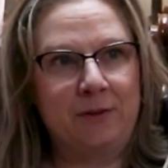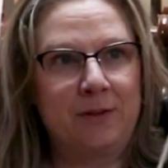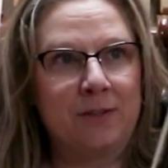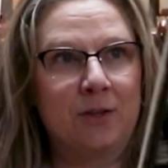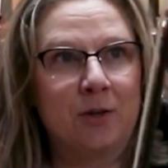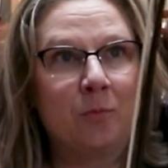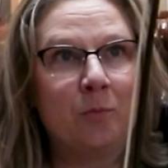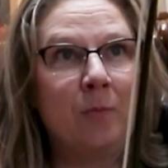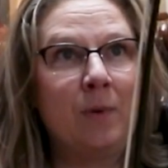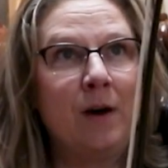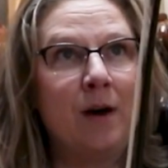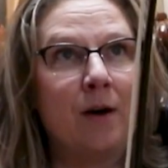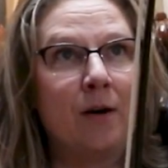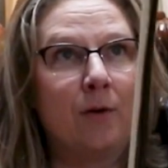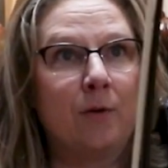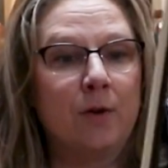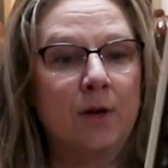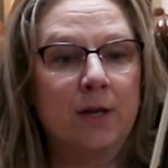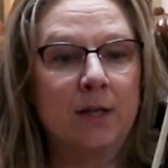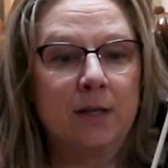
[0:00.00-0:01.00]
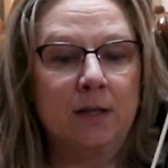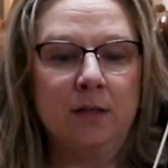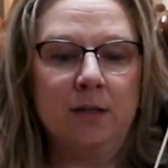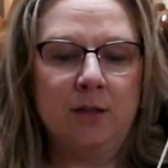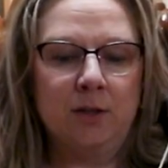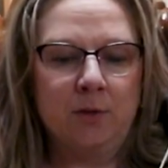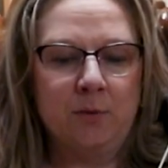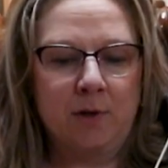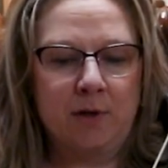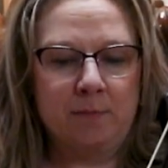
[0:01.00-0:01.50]
with your bow,
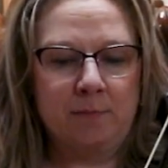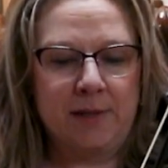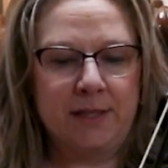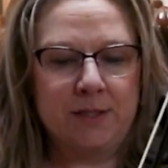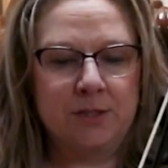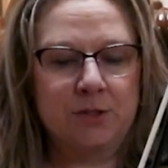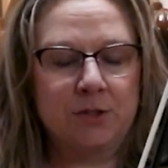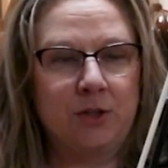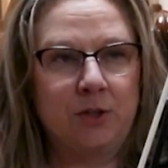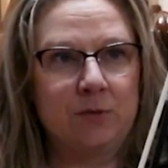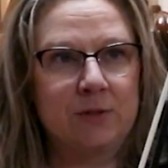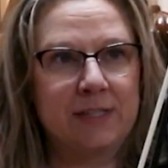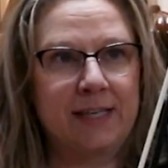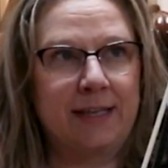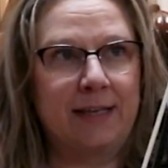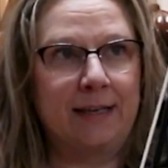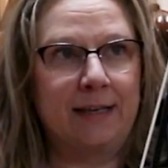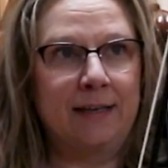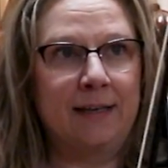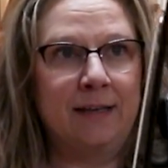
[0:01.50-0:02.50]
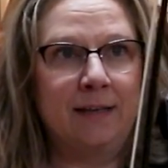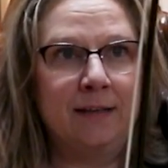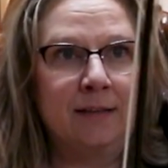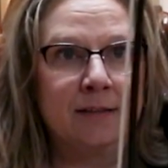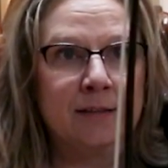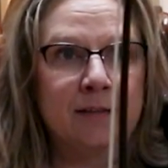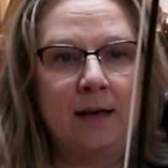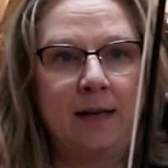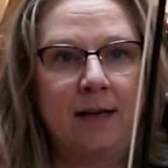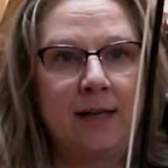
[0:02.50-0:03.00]
you want to make sure you tighten it,
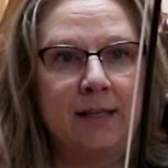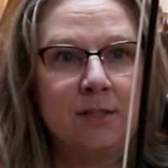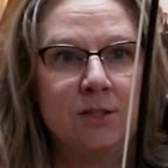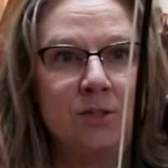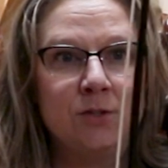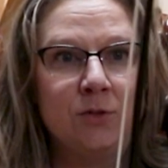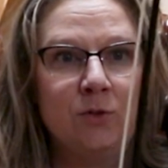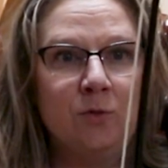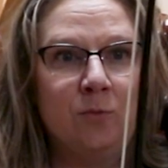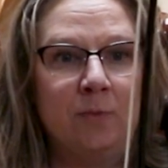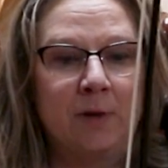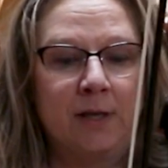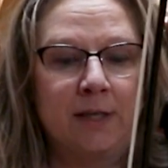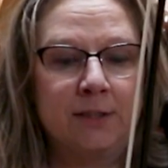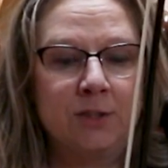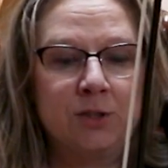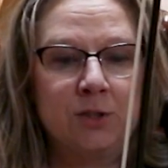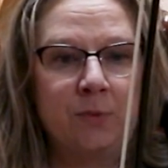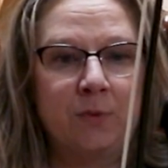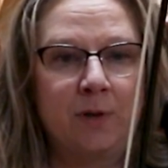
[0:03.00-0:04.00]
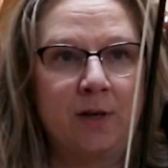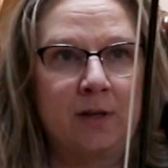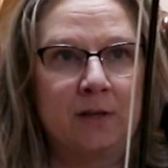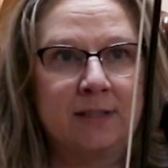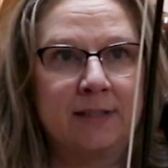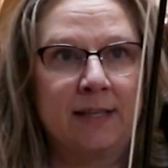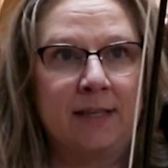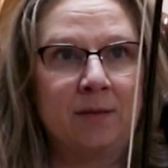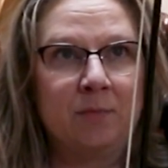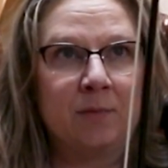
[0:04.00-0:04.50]
not too much. You want
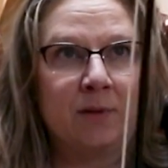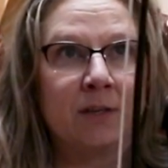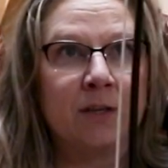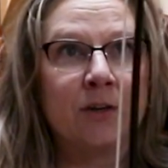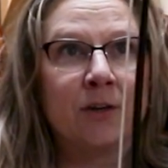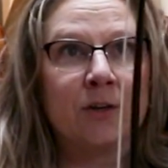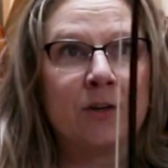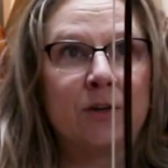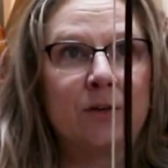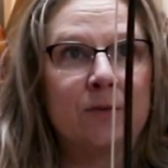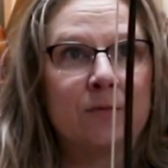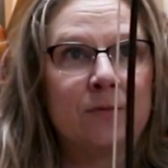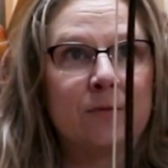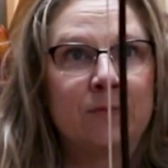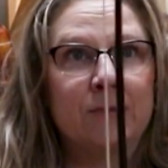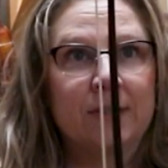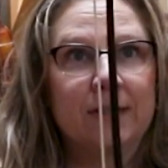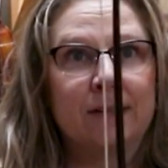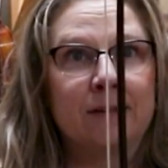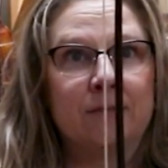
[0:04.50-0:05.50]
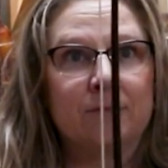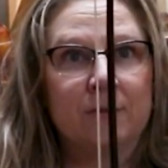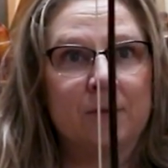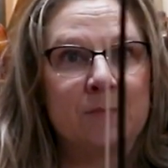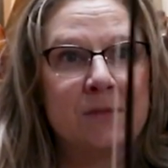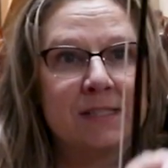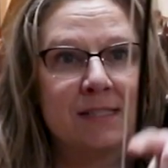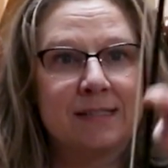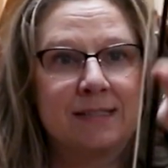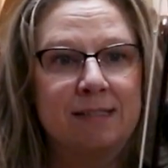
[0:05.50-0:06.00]
to keep a curve
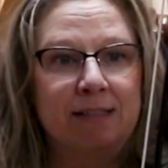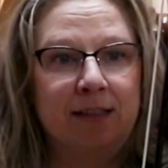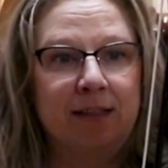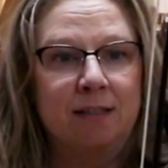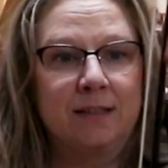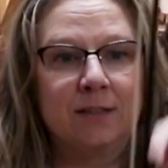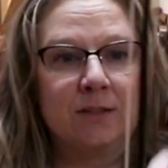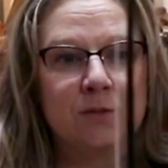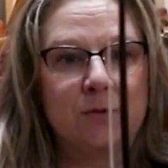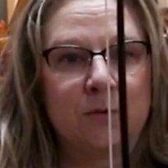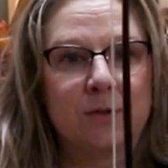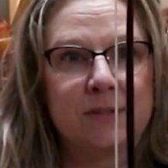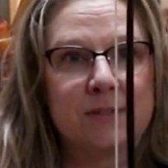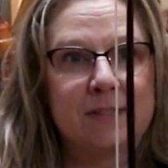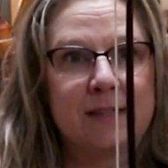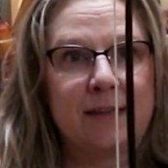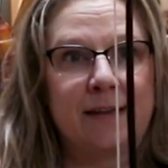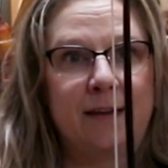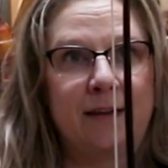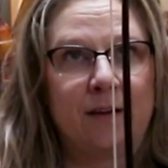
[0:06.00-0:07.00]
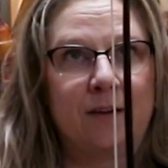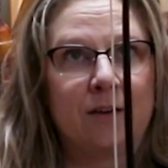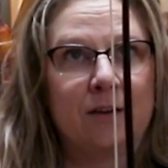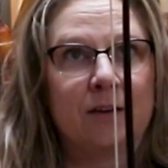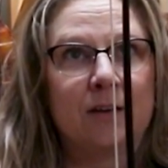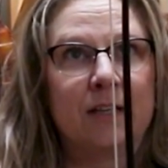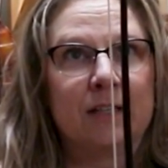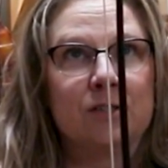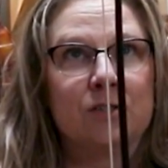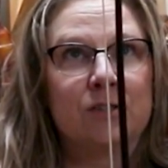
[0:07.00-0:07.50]
from the stick towards the hair.
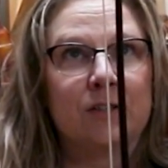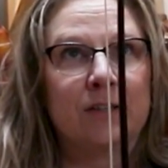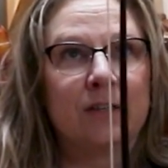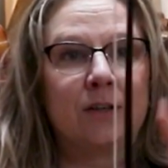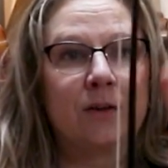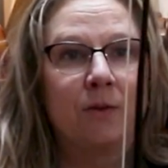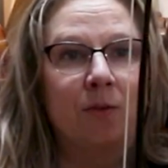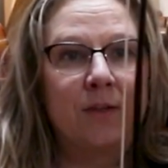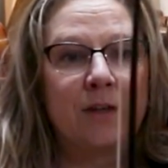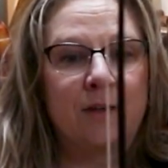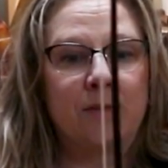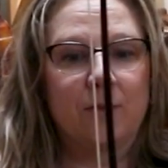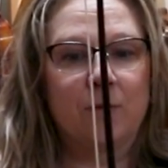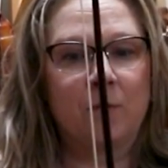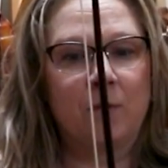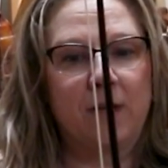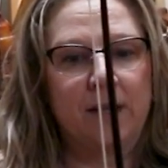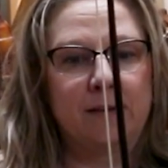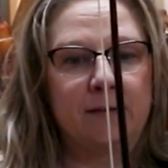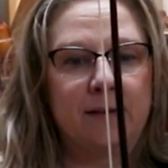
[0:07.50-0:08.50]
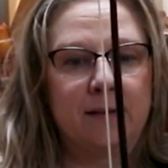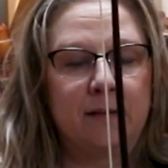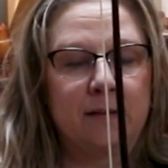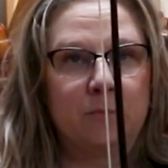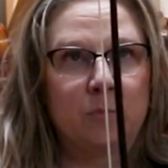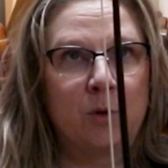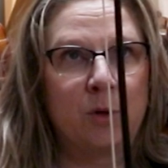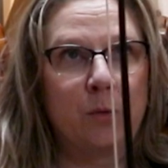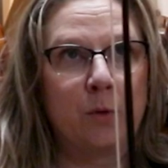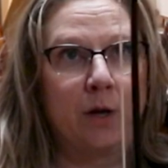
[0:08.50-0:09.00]
It shouldn't go the other way like a
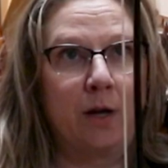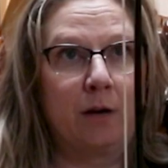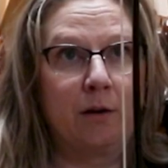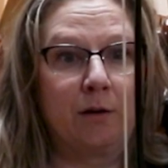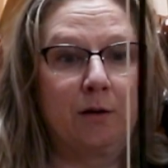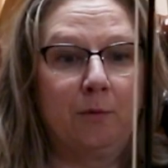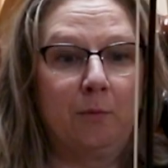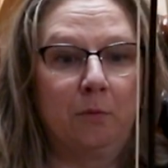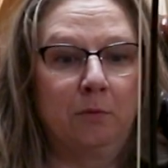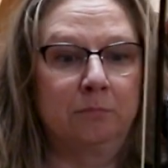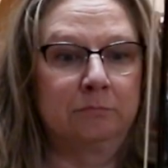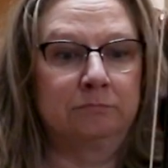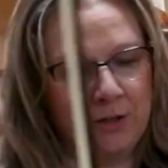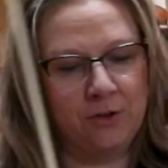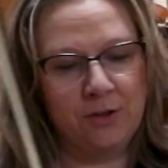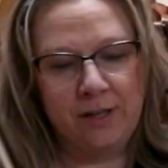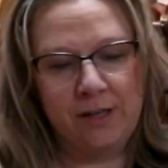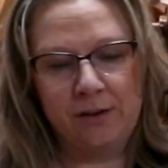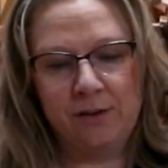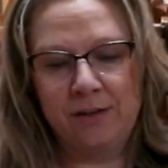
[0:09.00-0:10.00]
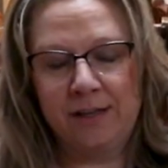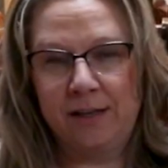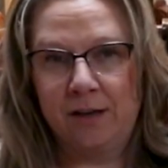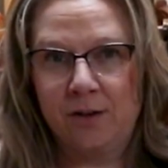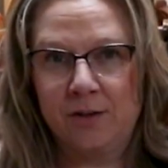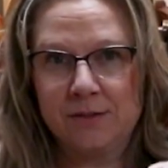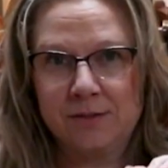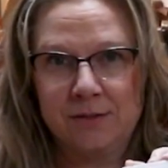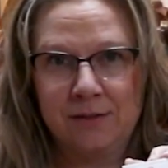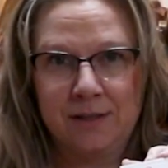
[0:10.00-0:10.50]
bow and arrow. Your care kit
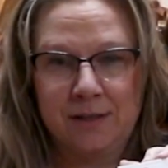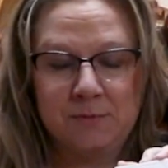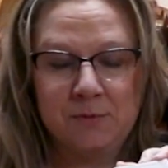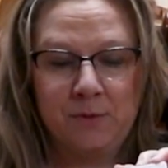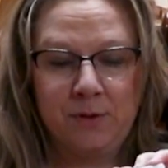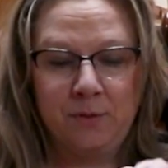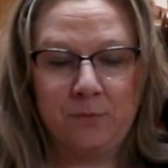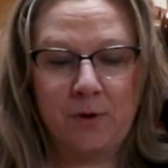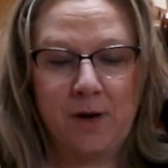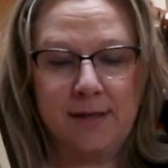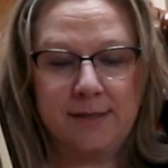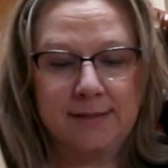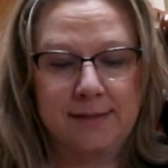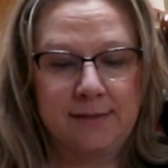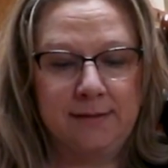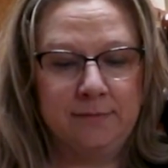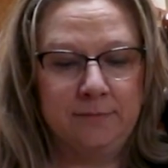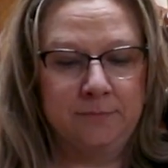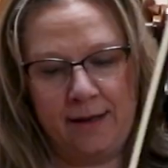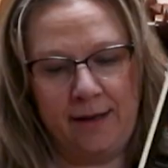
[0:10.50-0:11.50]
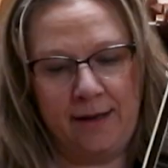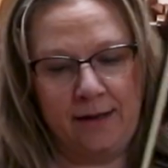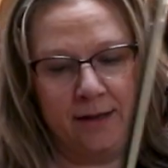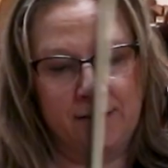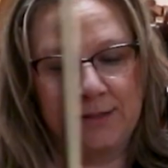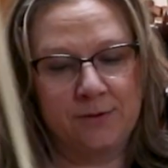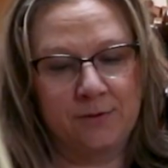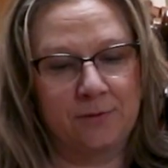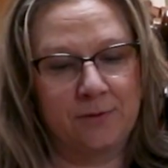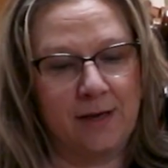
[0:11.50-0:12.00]
also comes with rosin,
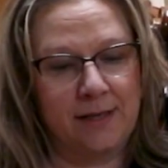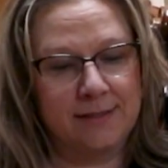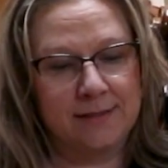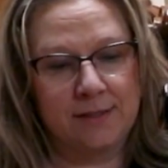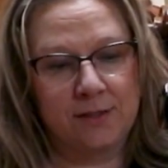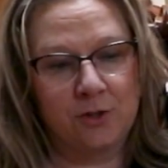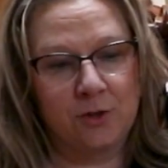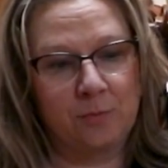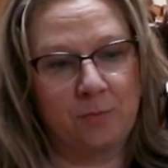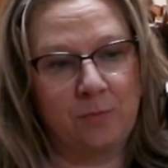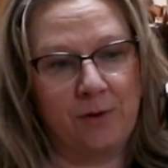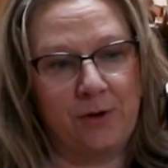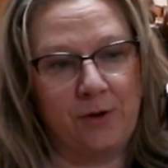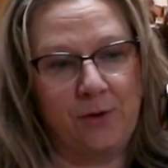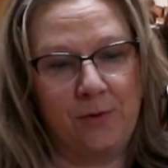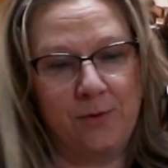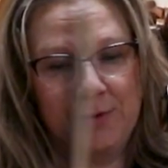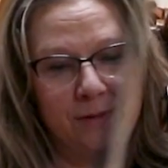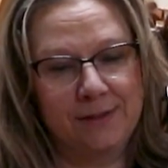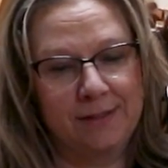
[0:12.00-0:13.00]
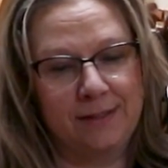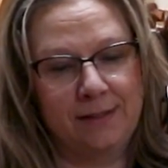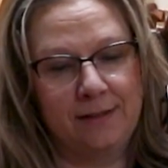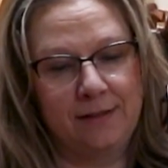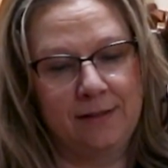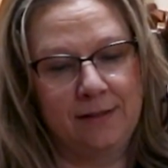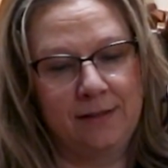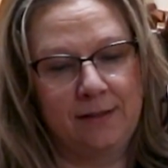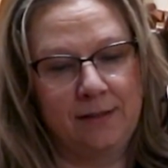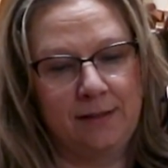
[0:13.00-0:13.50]
and to rosin your bow,
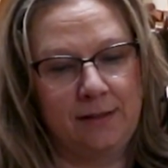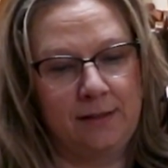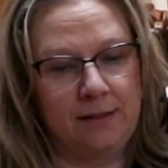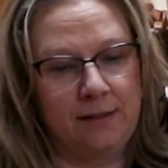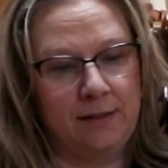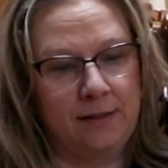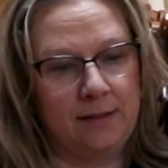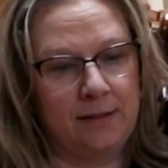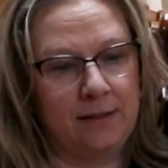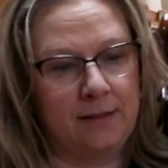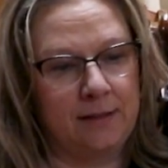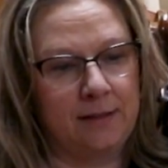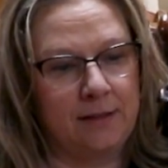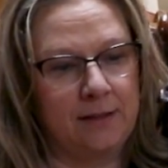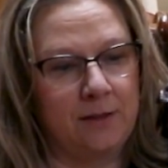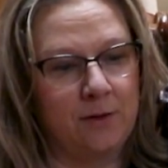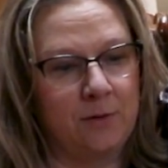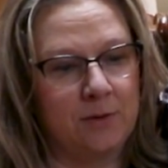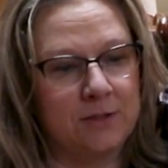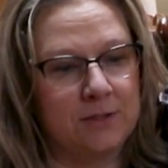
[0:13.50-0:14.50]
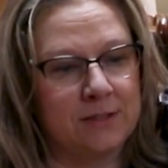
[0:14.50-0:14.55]
you will